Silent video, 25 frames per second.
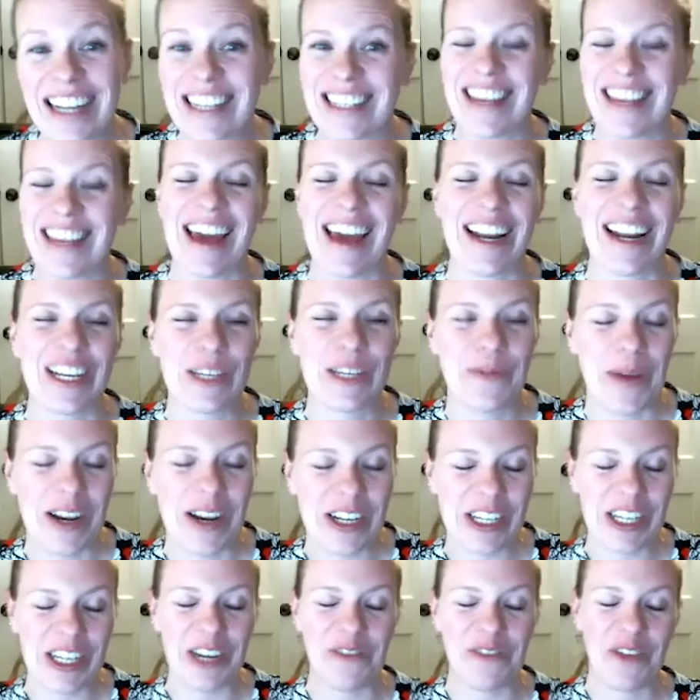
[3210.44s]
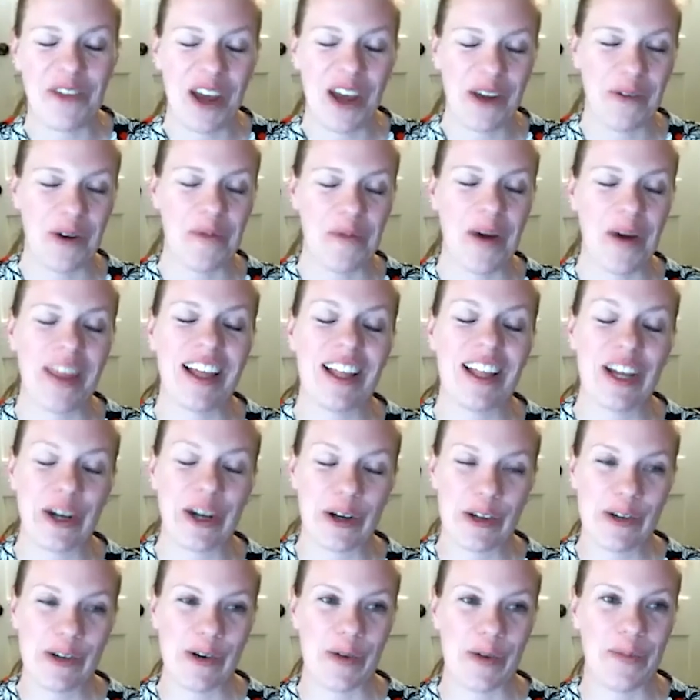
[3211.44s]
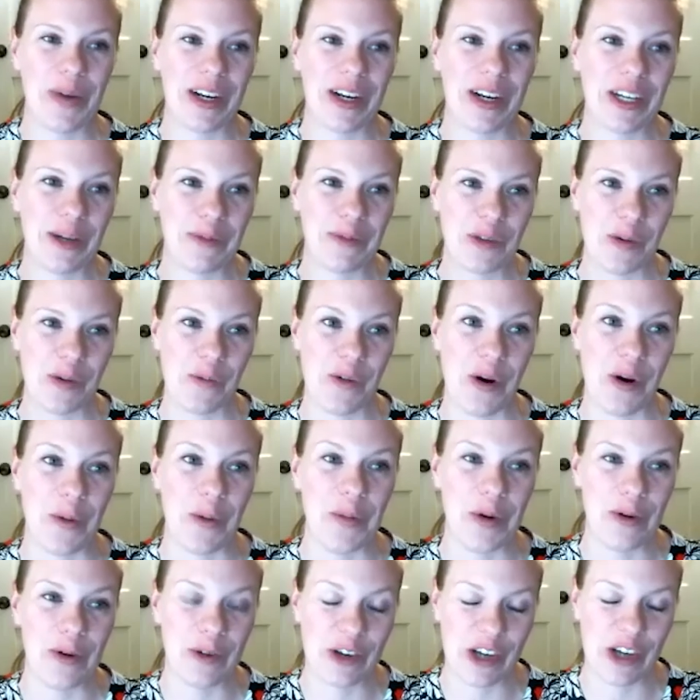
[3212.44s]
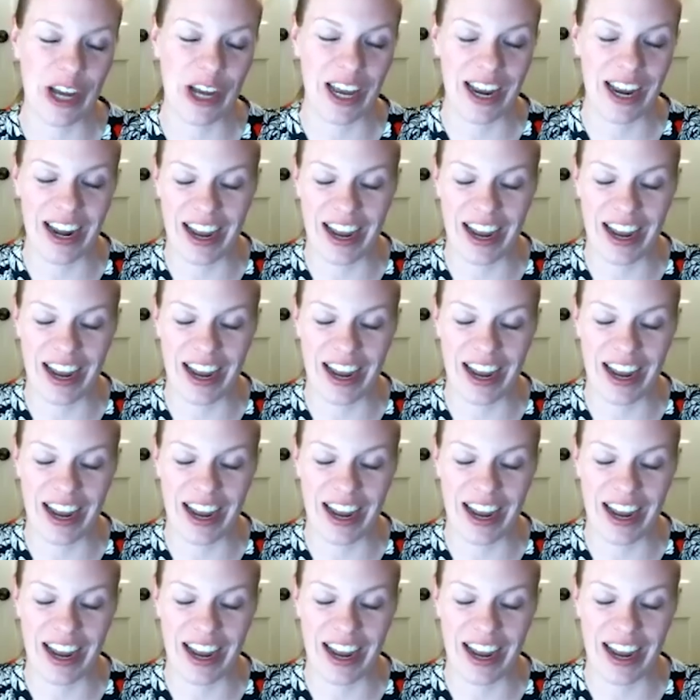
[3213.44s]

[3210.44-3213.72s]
see that, especially if they went by the liquor store and picked up some real moonshine.